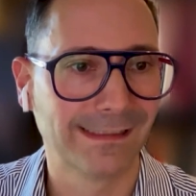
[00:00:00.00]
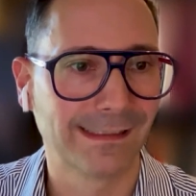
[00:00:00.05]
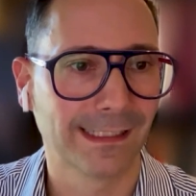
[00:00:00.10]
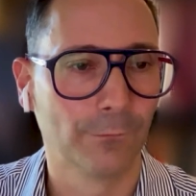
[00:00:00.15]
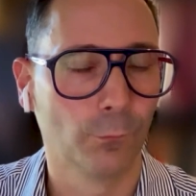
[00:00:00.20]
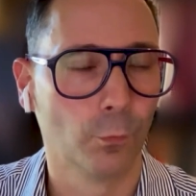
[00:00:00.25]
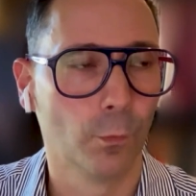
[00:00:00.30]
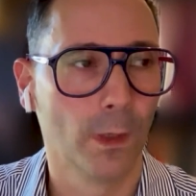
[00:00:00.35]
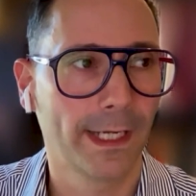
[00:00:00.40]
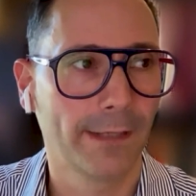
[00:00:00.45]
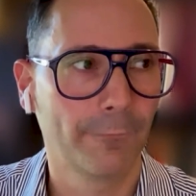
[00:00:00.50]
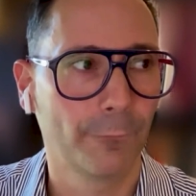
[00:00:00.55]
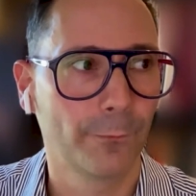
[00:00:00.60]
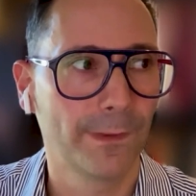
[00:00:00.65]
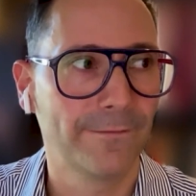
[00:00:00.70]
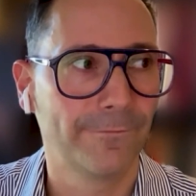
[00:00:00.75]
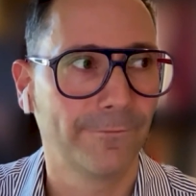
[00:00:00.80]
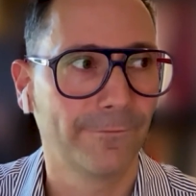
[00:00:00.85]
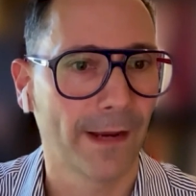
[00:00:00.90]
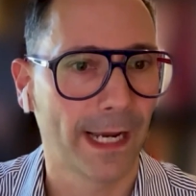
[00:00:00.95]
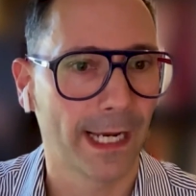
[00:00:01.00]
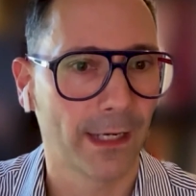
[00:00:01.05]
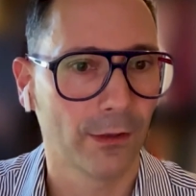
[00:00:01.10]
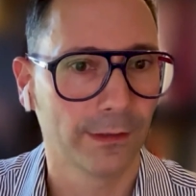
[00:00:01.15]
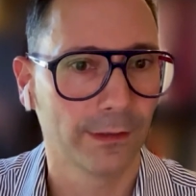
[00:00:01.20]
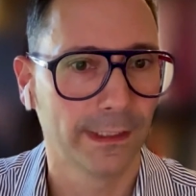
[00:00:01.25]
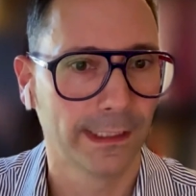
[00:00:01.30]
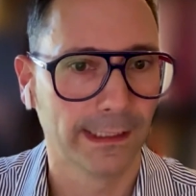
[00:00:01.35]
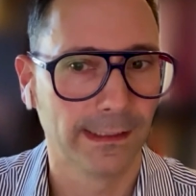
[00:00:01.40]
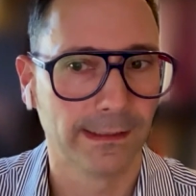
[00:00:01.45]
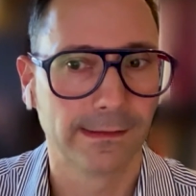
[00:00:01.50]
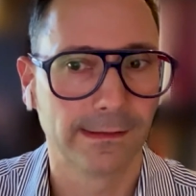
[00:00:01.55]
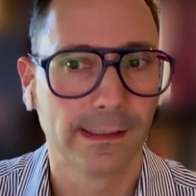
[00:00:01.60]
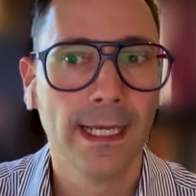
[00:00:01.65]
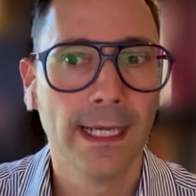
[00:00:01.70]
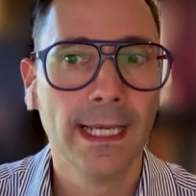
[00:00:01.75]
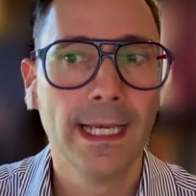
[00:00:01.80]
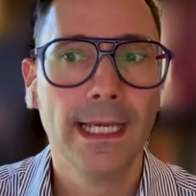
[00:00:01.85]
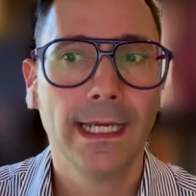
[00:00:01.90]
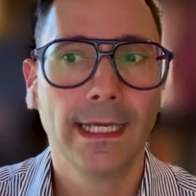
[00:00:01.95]
And what we found is
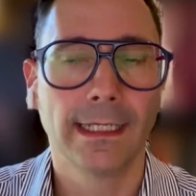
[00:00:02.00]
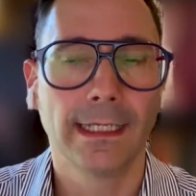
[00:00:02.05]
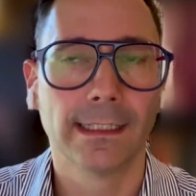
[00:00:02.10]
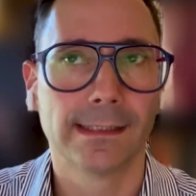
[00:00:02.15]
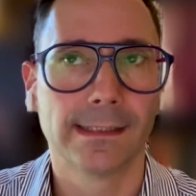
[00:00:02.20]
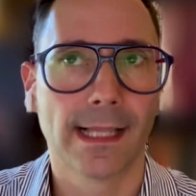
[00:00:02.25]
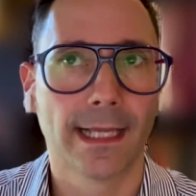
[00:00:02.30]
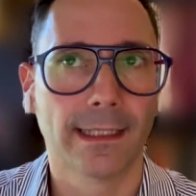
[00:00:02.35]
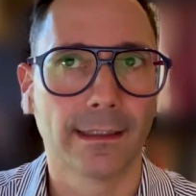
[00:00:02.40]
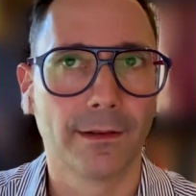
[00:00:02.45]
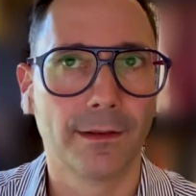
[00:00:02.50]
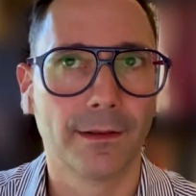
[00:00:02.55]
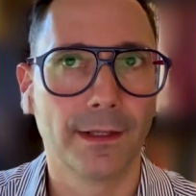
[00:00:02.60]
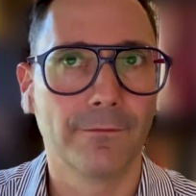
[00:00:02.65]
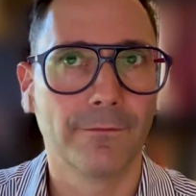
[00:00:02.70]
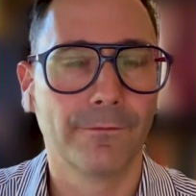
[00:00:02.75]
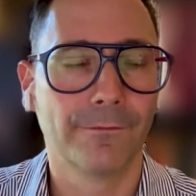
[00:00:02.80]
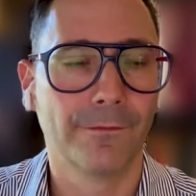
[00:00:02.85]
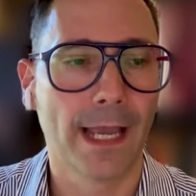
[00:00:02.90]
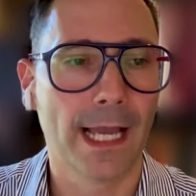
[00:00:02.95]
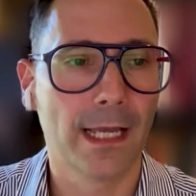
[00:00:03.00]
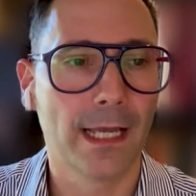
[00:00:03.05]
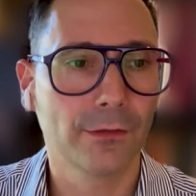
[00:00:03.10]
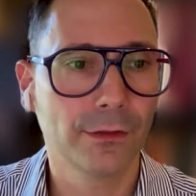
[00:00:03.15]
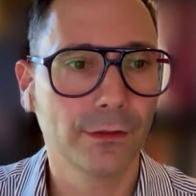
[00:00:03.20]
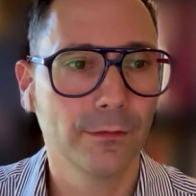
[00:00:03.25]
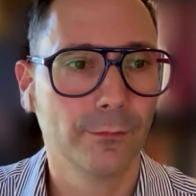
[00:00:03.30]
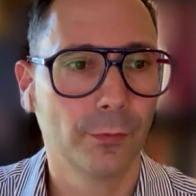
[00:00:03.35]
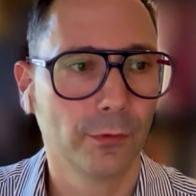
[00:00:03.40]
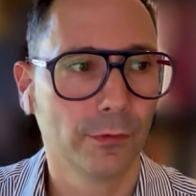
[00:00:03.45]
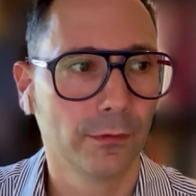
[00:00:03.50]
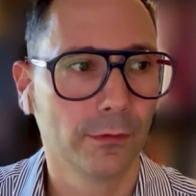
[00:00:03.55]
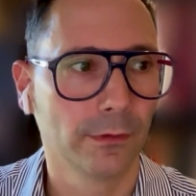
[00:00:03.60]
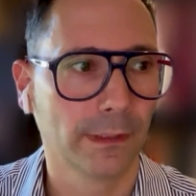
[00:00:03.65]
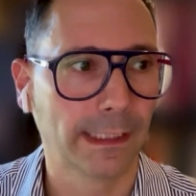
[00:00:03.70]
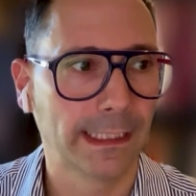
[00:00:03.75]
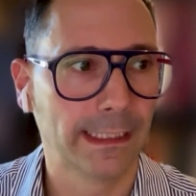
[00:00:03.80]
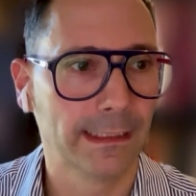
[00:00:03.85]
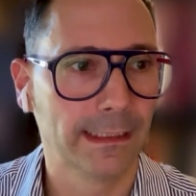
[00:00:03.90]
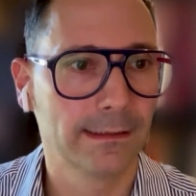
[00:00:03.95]
that the valuable
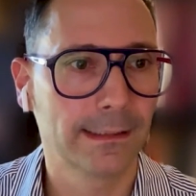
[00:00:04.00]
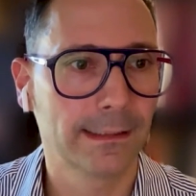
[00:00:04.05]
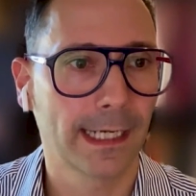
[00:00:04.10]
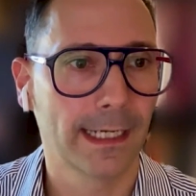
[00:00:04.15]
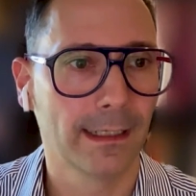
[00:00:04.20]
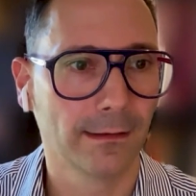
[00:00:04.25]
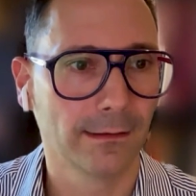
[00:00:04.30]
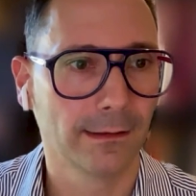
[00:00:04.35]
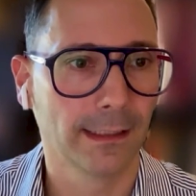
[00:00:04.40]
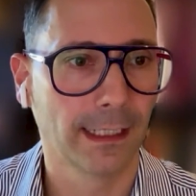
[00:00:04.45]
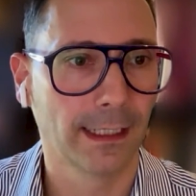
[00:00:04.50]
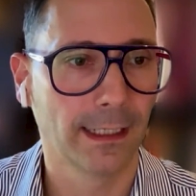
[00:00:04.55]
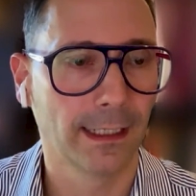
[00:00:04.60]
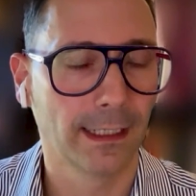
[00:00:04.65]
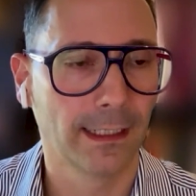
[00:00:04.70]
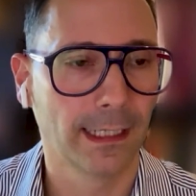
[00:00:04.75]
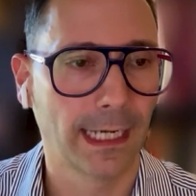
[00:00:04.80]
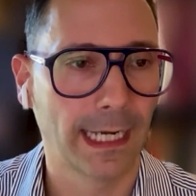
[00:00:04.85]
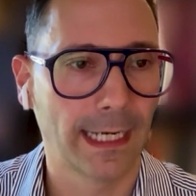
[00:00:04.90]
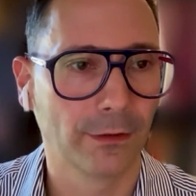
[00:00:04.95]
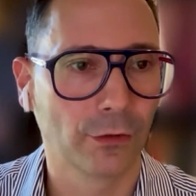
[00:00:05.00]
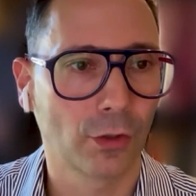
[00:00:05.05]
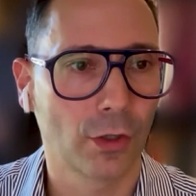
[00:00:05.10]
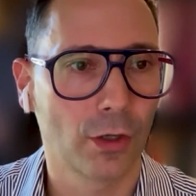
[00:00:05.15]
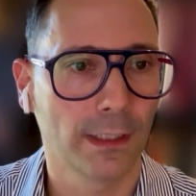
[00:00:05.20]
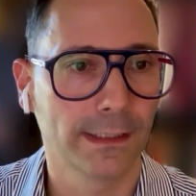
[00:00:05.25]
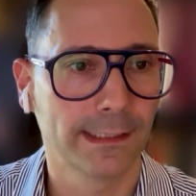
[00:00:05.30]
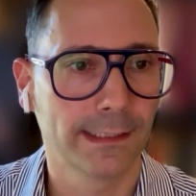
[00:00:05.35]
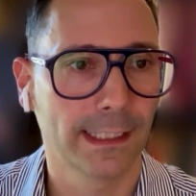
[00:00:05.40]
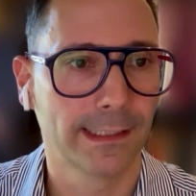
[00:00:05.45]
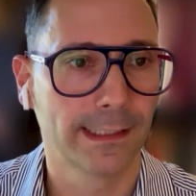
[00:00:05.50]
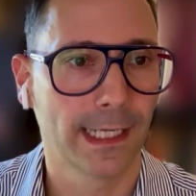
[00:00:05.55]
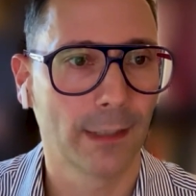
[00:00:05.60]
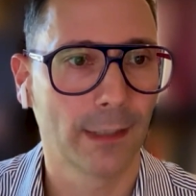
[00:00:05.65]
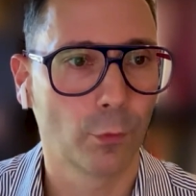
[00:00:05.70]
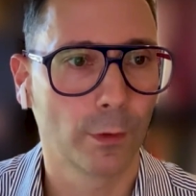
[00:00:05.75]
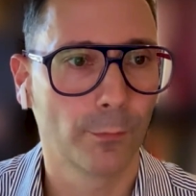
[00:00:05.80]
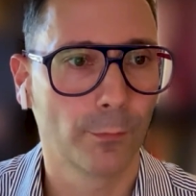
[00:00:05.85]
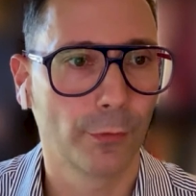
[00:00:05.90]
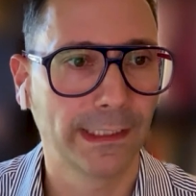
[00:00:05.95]
intel and content that we're
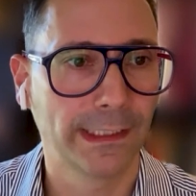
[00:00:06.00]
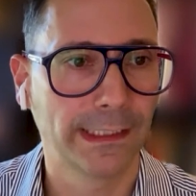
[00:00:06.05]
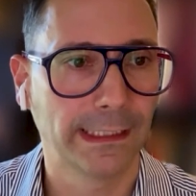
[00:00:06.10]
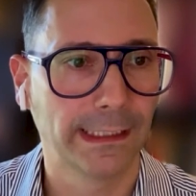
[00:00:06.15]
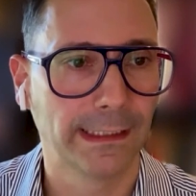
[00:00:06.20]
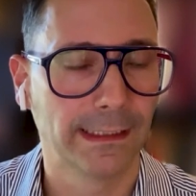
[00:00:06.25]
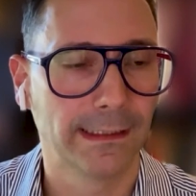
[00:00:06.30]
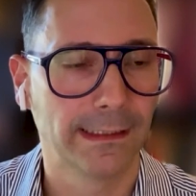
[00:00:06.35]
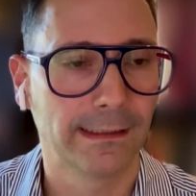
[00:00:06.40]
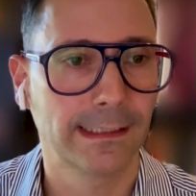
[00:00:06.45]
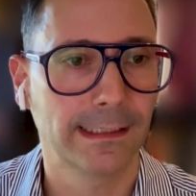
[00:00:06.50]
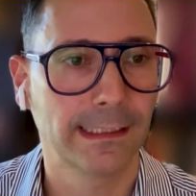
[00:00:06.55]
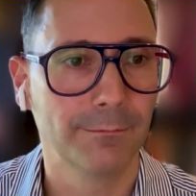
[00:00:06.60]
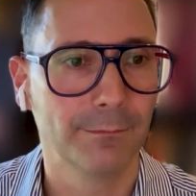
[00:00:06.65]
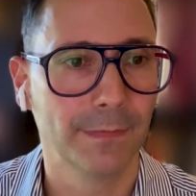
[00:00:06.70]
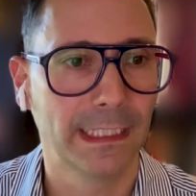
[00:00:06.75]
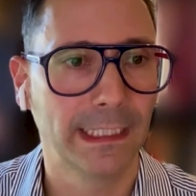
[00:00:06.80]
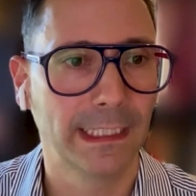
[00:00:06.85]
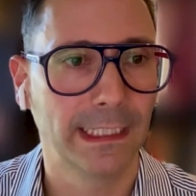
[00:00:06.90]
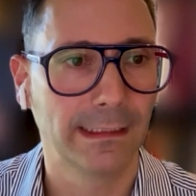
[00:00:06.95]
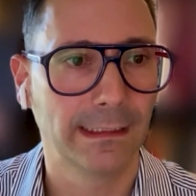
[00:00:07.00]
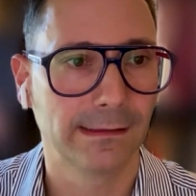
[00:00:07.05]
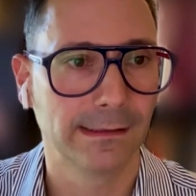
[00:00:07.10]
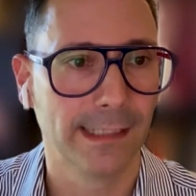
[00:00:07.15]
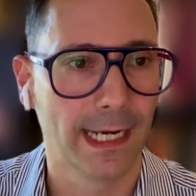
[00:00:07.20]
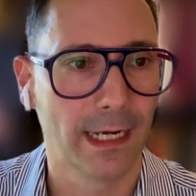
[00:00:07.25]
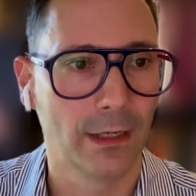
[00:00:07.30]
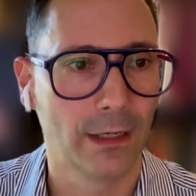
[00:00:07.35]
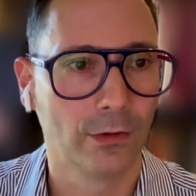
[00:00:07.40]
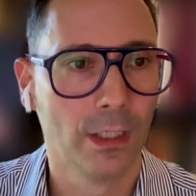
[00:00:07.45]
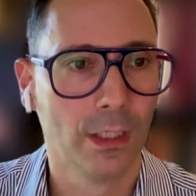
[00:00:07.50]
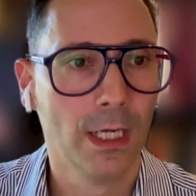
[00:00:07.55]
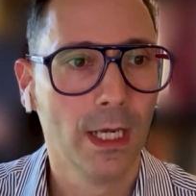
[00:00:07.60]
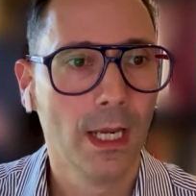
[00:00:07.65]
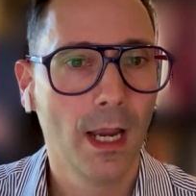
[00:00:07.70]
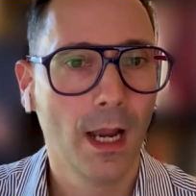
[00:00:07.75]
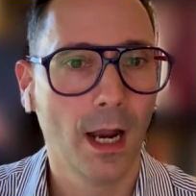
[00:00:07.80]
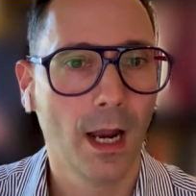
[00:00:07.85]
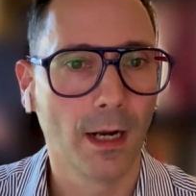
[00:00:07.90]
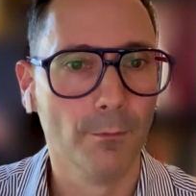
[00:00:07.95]
bringing into team meetings now
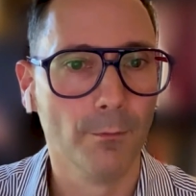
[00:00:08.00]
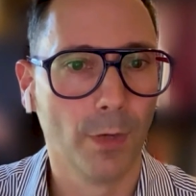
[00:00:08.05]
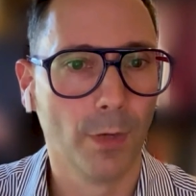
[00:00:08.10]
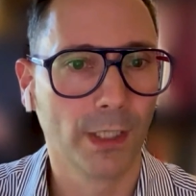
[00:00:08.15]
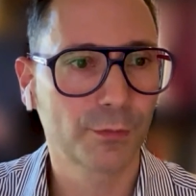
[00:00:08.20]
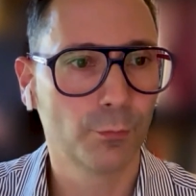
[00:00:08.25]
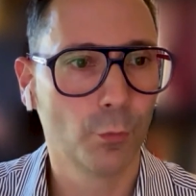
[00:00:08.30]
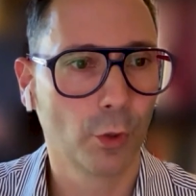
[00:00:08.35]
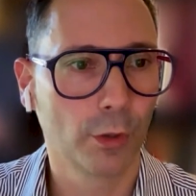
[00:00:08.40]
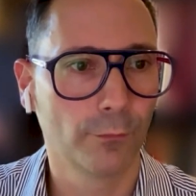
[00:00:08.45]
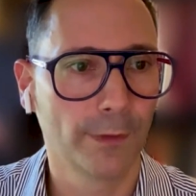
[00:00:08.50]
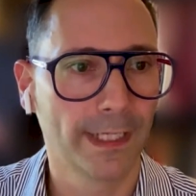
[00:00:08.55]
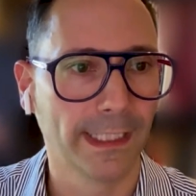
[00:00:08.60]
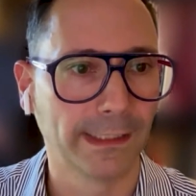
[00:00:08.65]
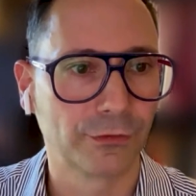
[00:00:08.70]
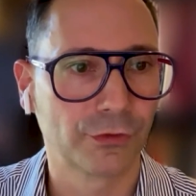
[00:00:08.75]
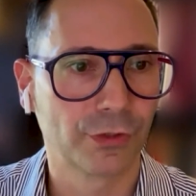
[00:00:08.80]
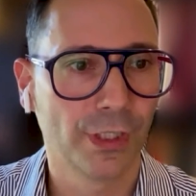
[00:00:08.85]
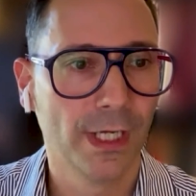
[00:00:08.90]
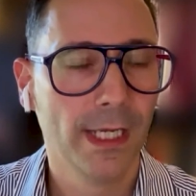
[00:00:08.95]
are much more rich,